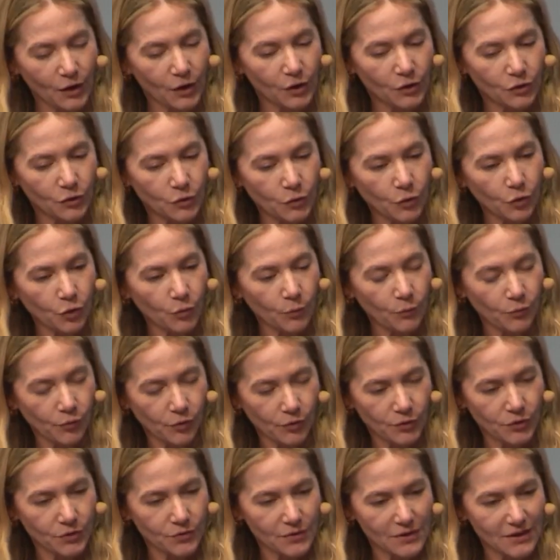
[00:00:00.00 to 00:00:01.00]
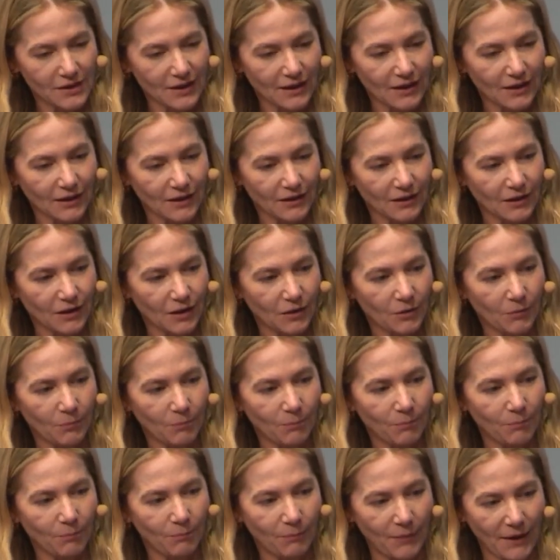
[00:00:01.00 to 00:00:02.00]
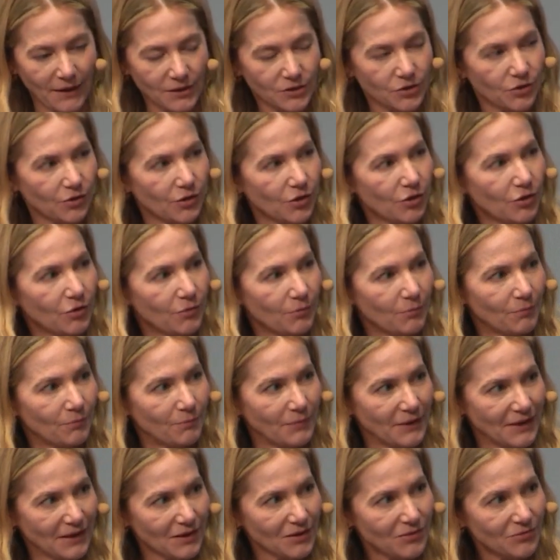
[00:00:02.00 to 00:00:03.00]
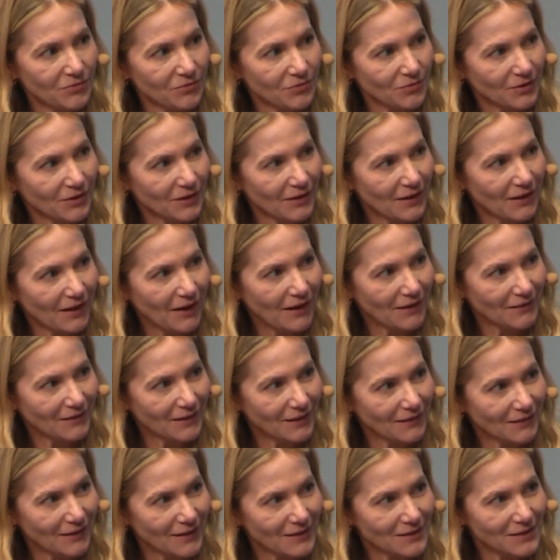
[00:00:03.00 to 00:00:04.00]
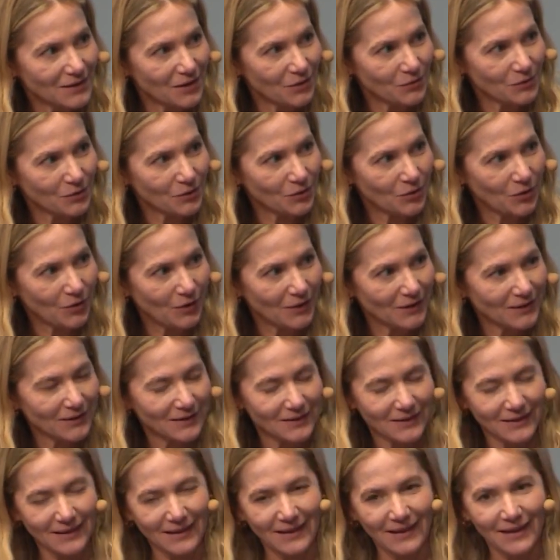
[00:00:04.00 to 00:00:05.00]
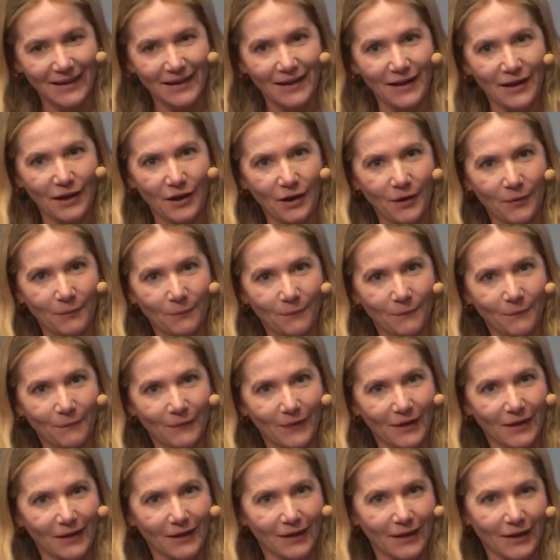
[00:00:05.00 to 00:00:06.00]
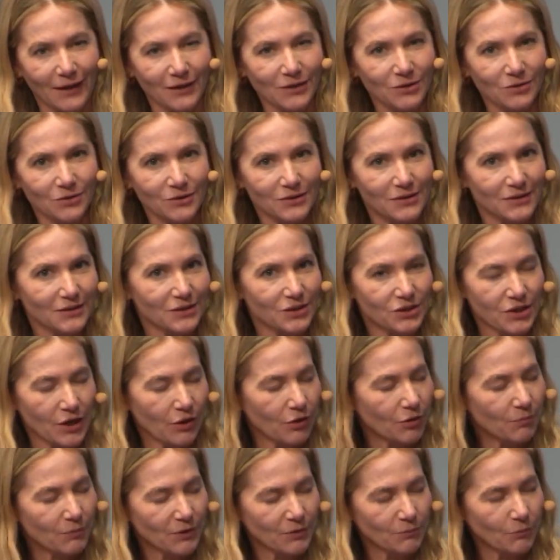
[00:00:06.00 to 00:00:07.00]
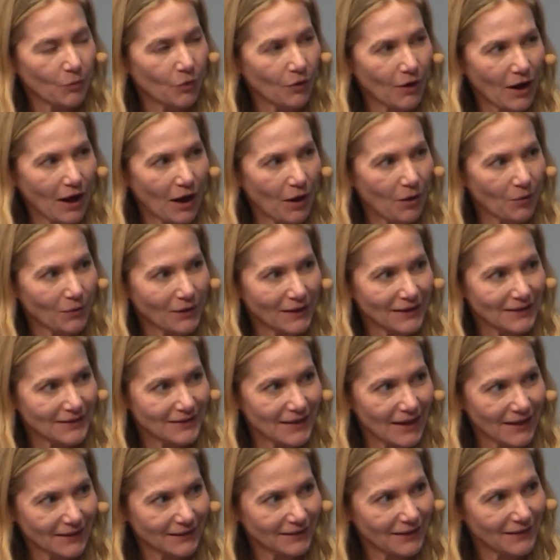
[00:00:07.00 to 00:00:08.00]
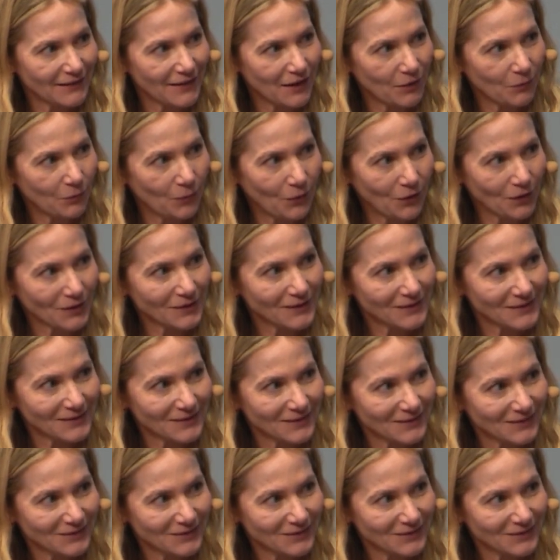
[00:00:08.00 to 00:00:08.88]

You're producing a better beef. I think that's how you call it. Can you share a bit more how exactly that works?